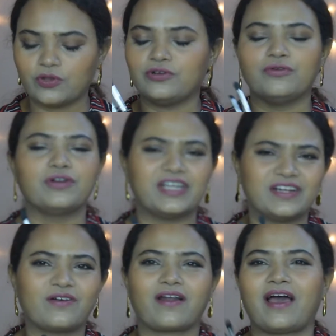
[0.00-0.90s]
You need
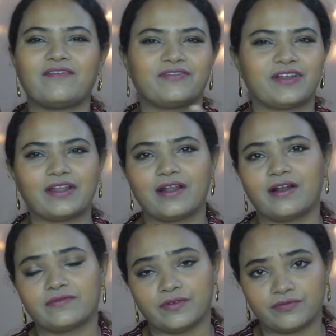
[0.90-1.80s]
not have 10
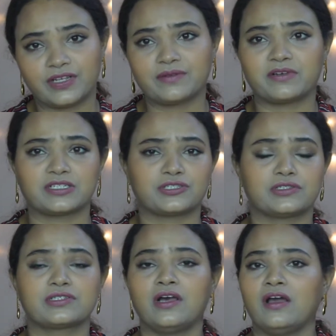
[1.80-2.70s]
and 15
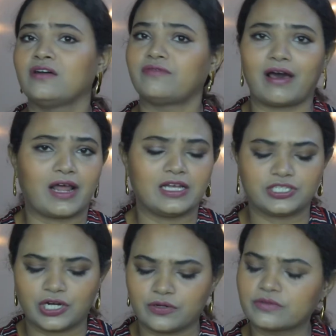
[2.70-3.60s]
brushes for
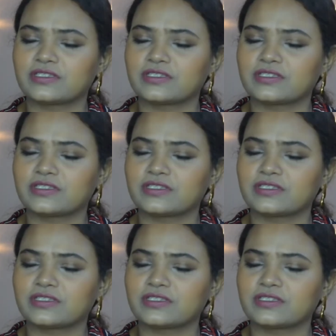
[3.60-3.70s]
eyeshadows.